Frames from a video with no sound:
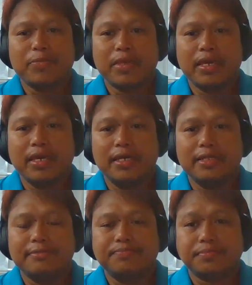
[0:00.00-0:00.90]

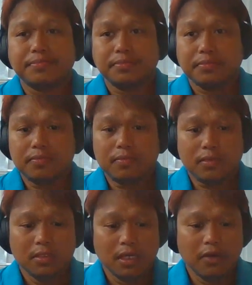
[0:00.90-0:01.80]
and
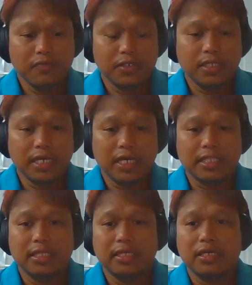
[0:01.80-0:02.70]
after
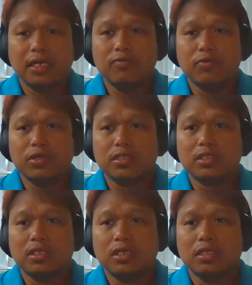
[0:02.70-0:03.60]
that, I worked
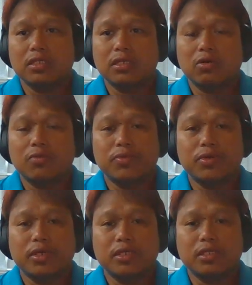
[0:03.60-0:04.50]
in the
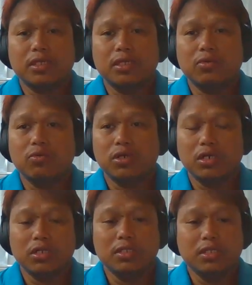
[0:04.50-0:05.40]
corporate
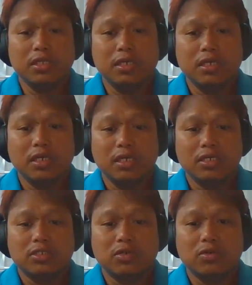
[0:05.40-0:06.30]
world.
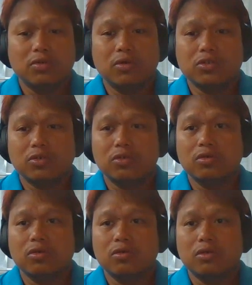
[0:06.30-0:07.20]
So
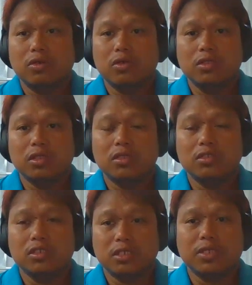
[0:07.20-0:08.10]
also on
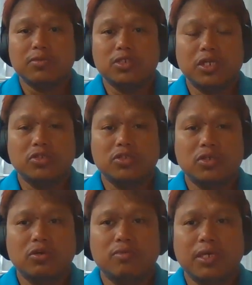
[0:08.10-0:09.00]
systems administration.
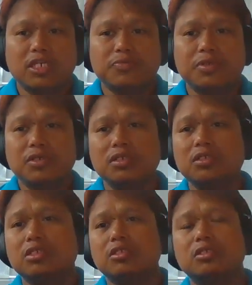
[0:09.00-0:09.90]
So my experience
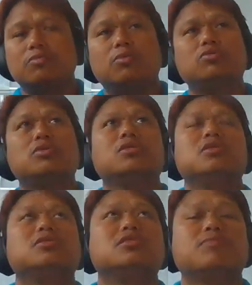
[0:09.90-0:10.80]
is mostly
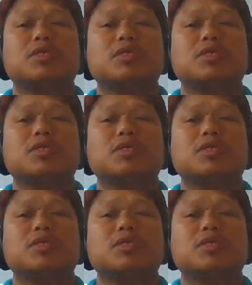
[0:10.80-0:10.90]
system